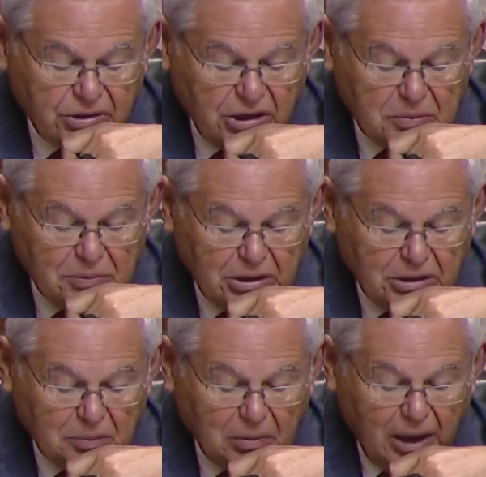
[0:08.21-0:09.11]
assessment
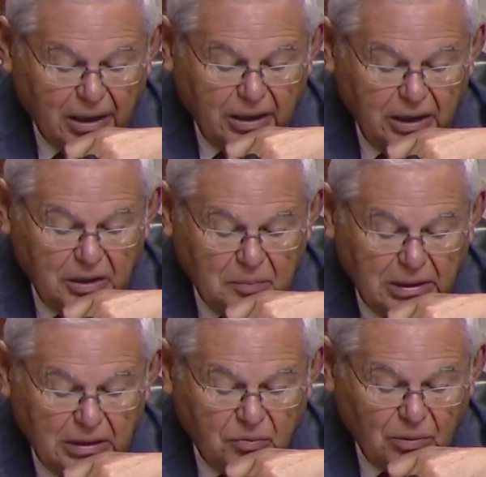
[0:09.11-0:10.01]
that the blockade
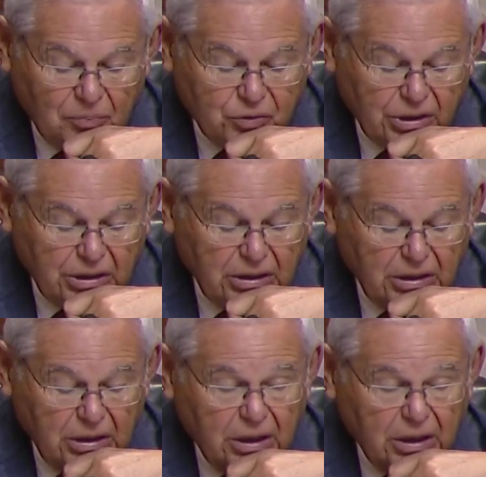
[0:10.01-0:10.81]
may represent